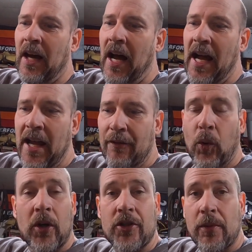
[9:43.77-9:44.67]
I have
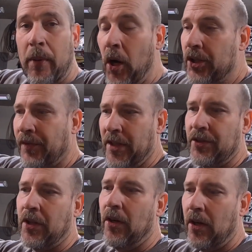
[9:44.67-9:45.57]
ordered some parts for this
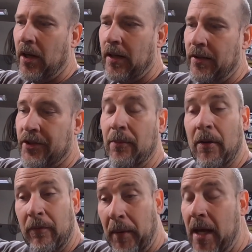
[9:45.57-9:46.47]
car. Some
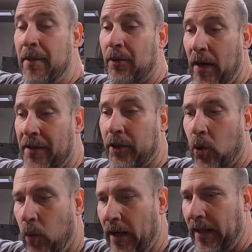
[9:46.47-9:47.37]
of them came in rather
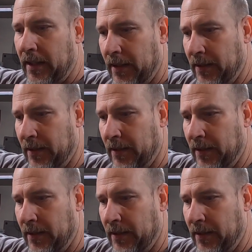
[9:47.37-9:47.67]
quick.